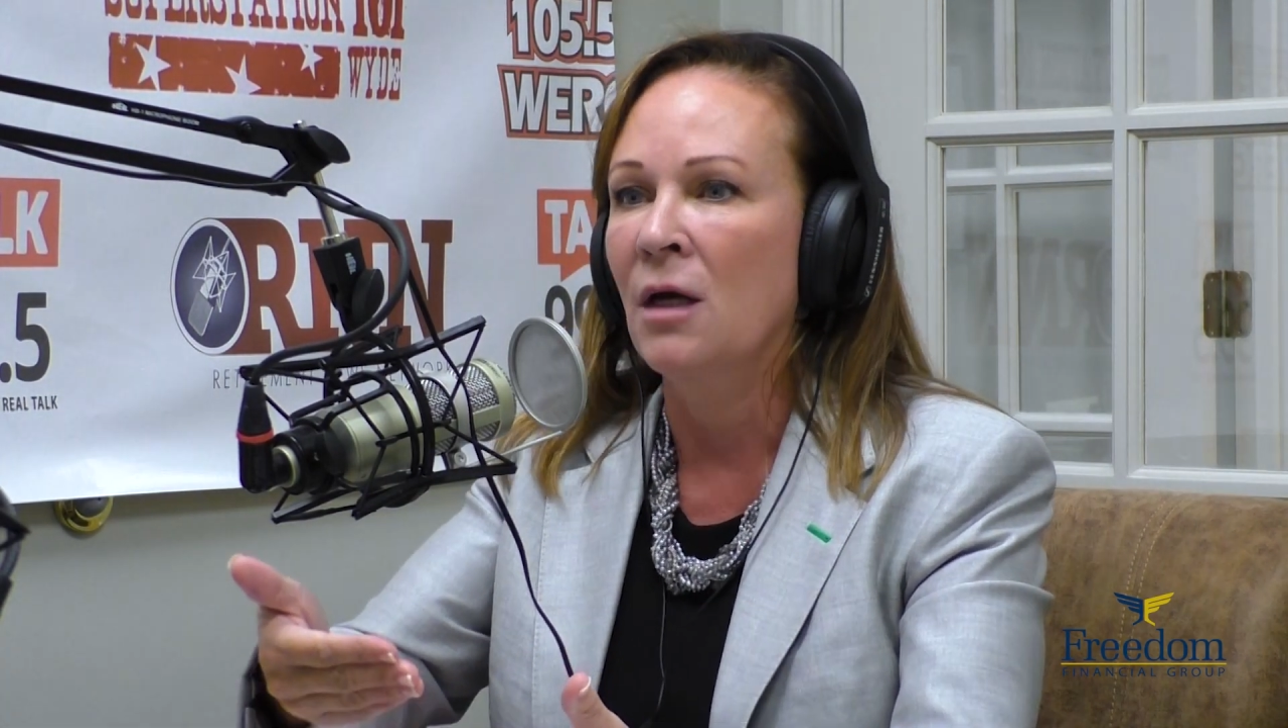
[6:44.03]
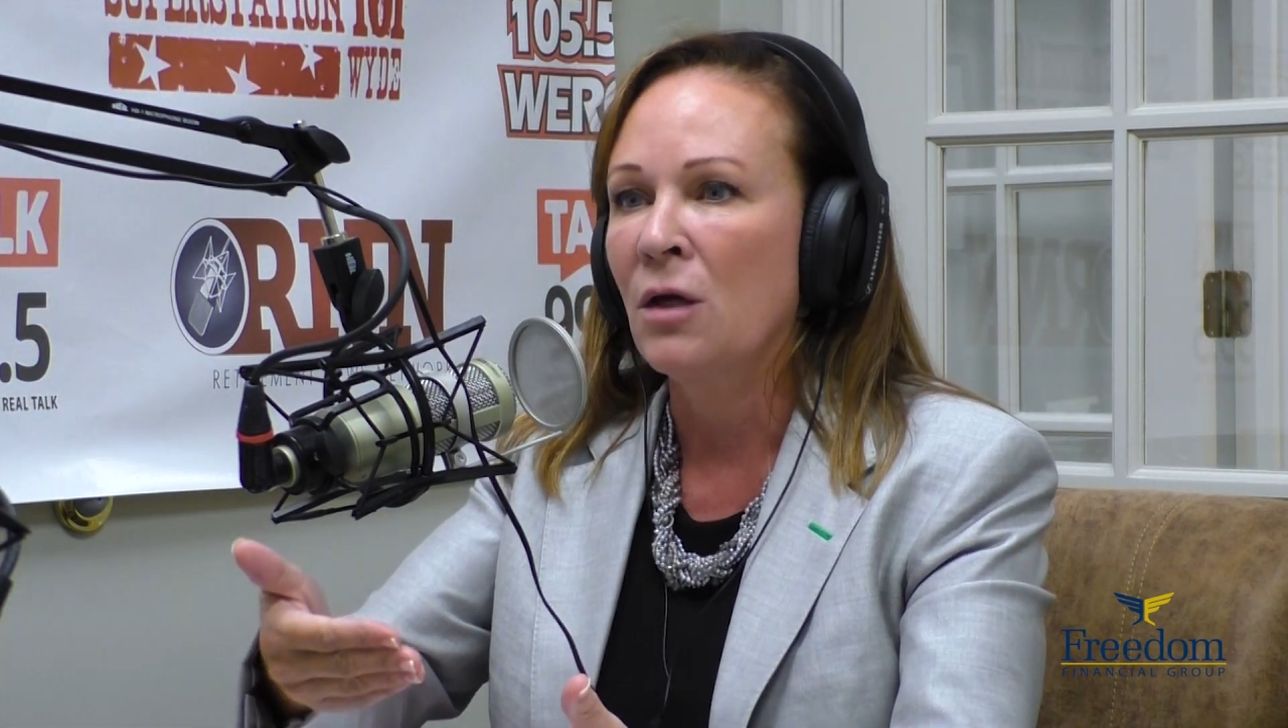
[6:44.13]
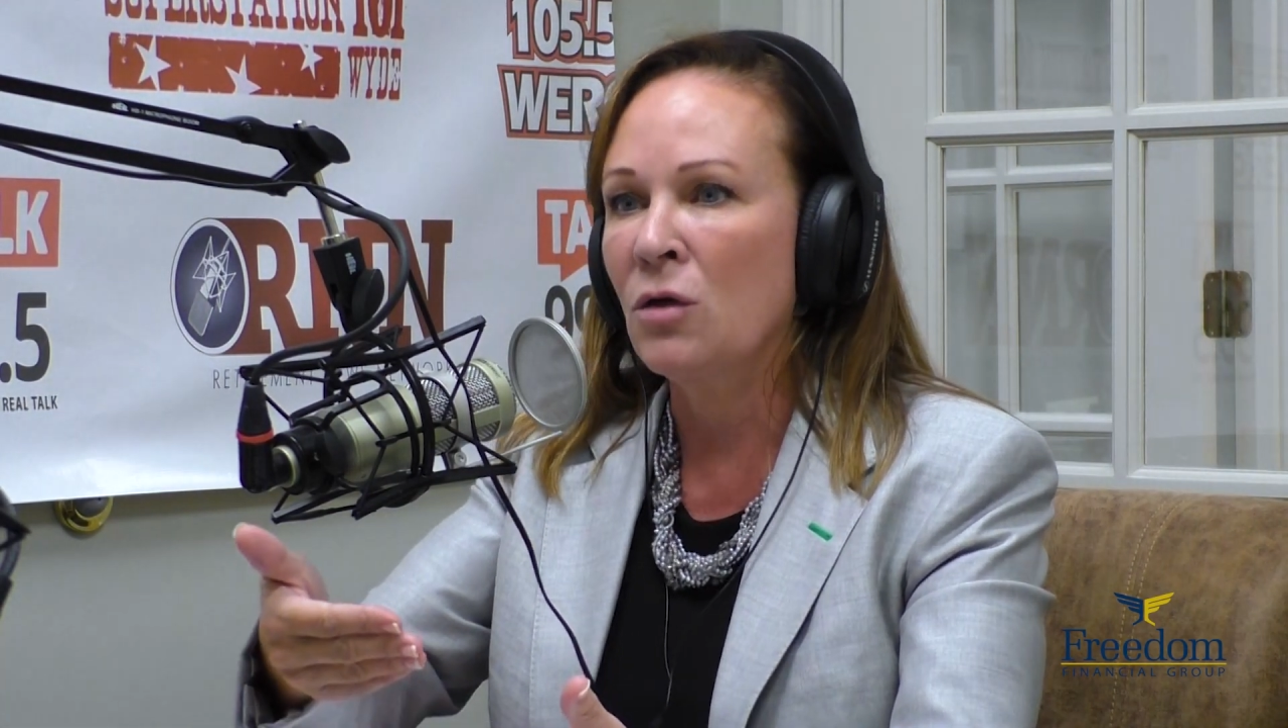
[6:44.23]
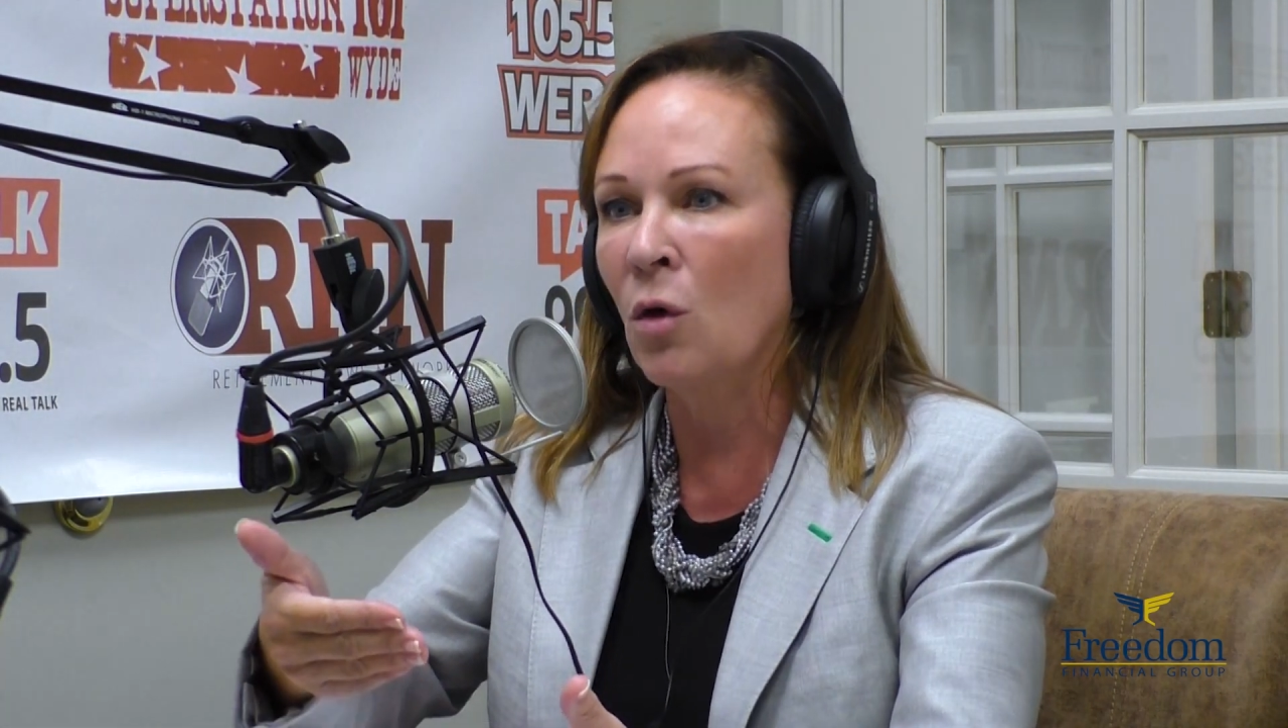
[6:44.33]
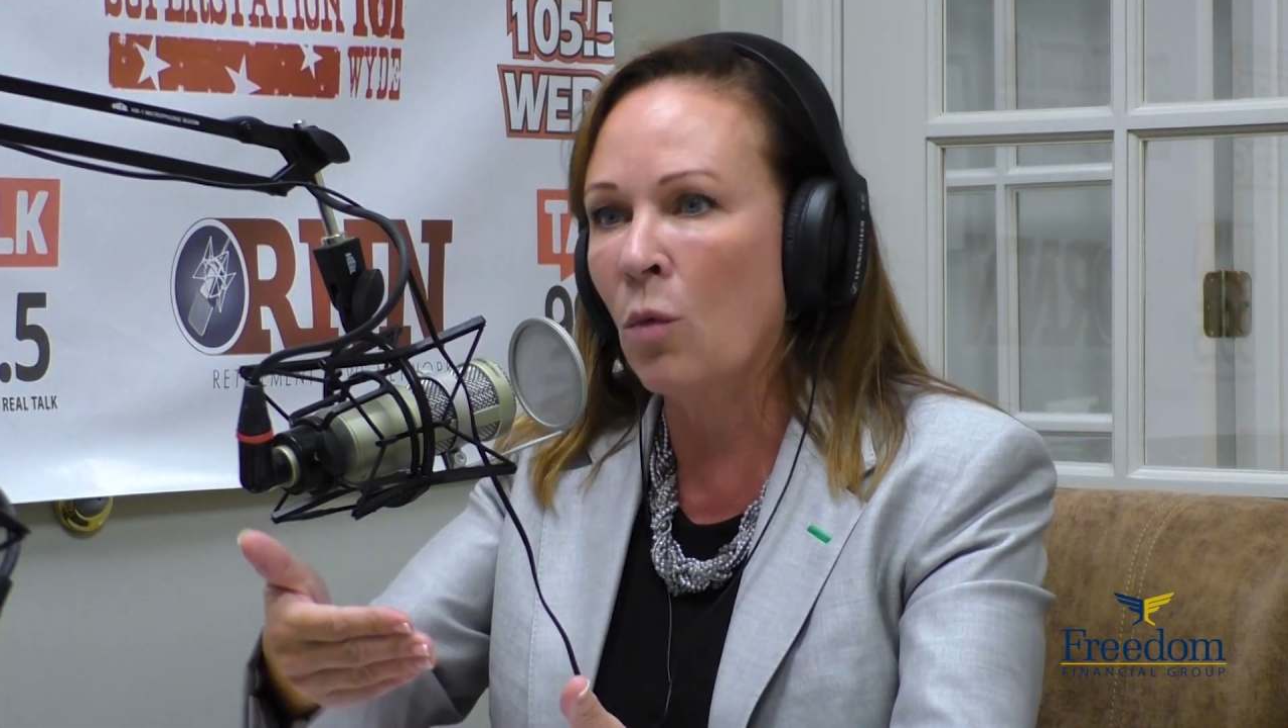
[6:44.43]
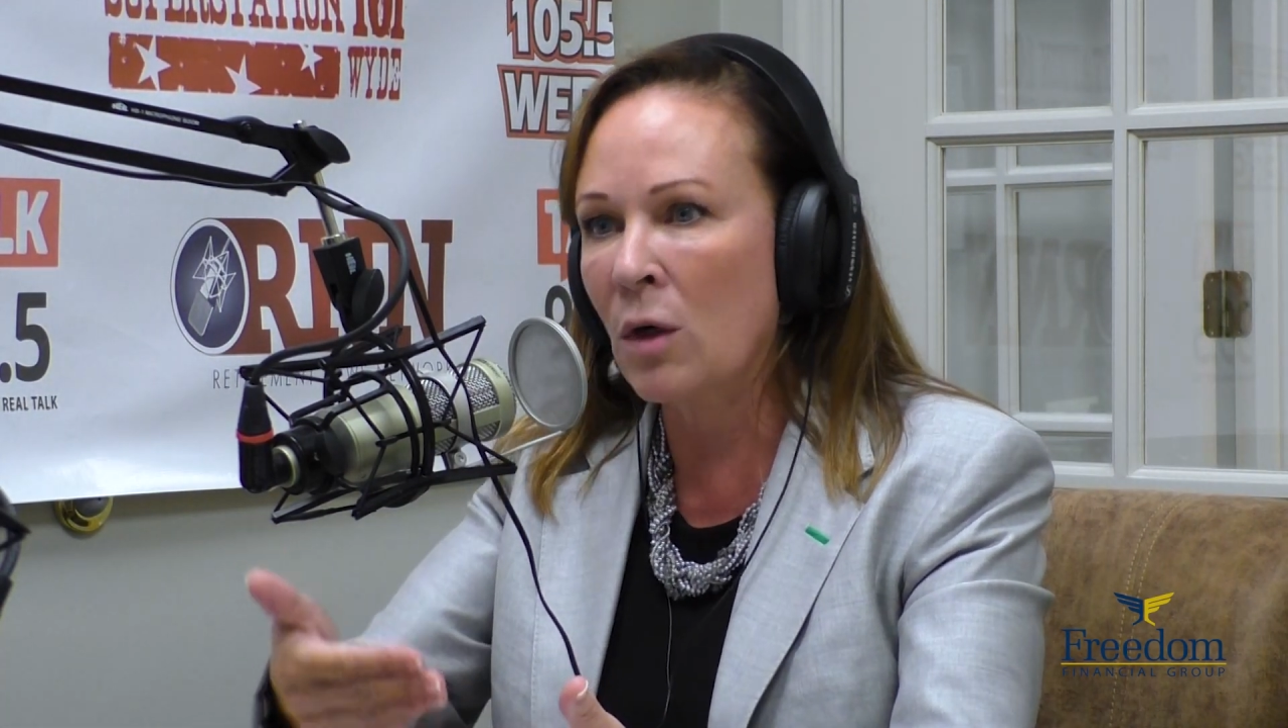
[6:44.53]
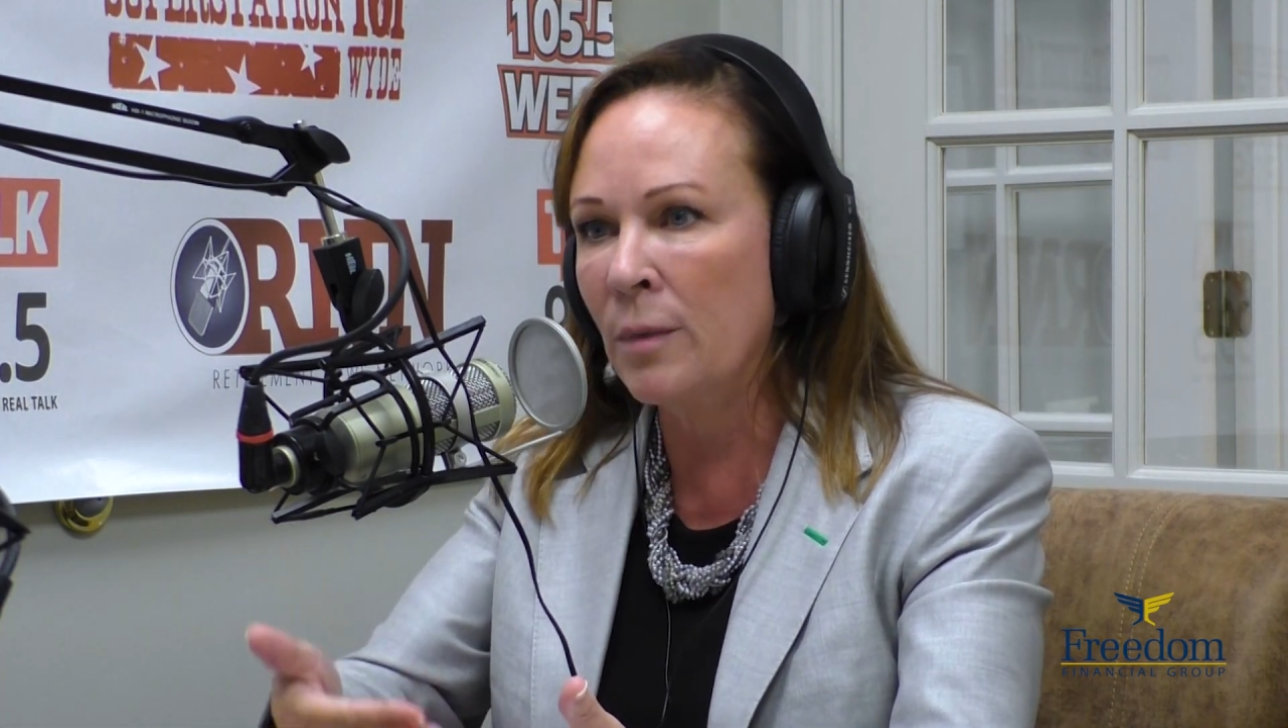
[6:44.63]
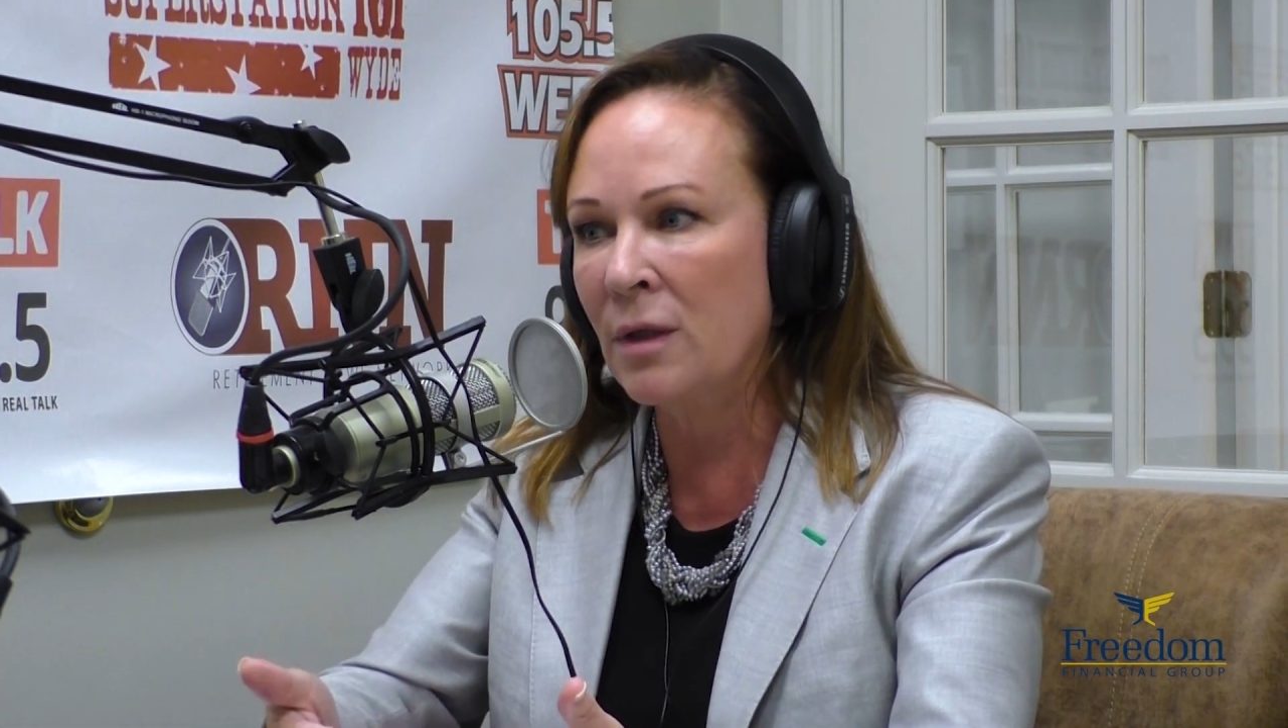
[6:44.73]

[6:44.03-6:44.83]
You know, what are we